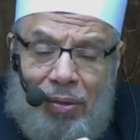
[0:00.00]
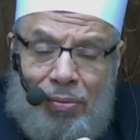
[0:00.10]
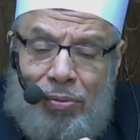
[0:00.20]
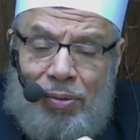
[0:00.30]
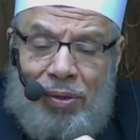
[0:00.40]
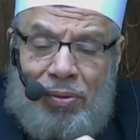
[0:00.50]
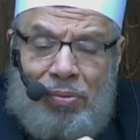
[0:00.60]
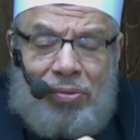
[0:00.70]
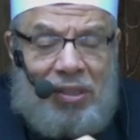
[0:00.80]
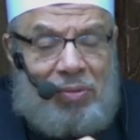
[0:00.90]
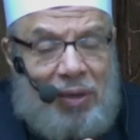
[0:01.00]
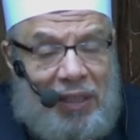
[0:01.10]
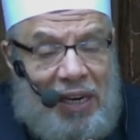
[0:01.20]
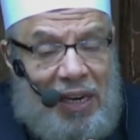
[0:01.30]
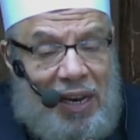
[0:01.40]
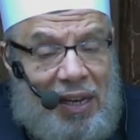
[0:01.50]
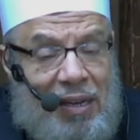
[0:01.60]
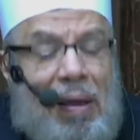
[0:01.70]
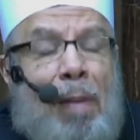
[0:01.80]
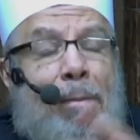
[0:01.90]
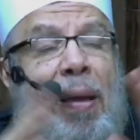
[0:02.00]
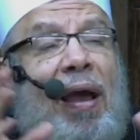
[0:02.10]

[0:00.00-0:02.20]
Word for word: Do not take